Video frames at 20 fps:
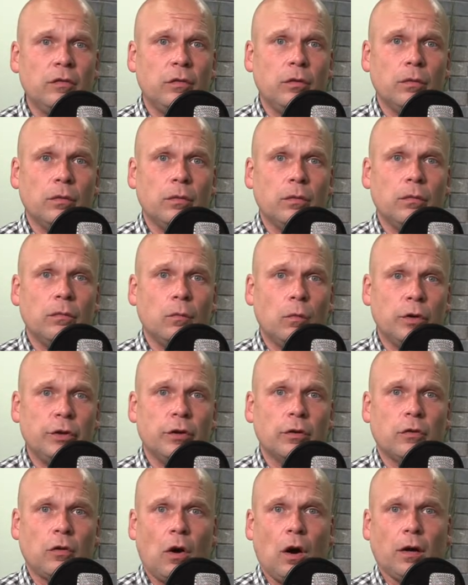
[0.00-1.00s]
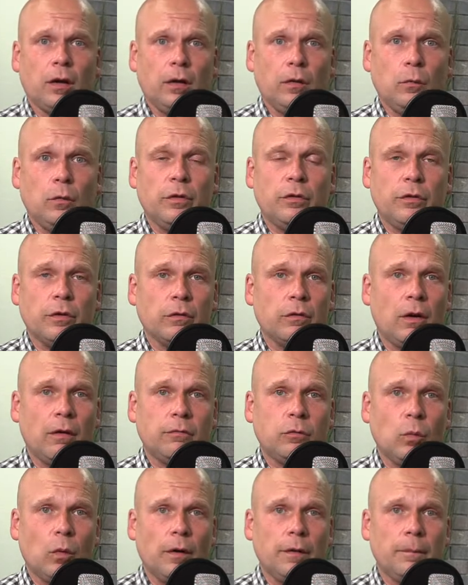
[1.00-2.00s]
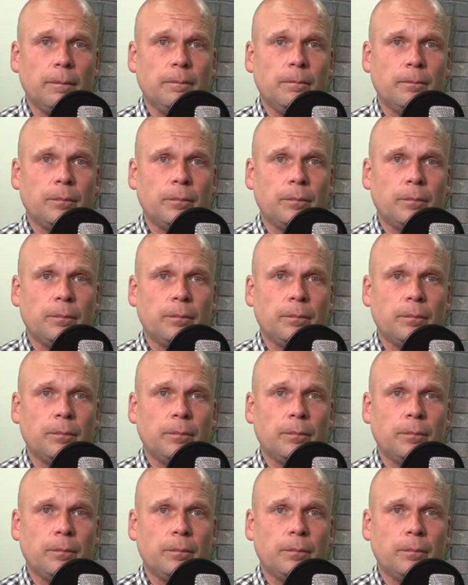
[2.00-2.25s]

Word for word: do when you're talking with your loved one.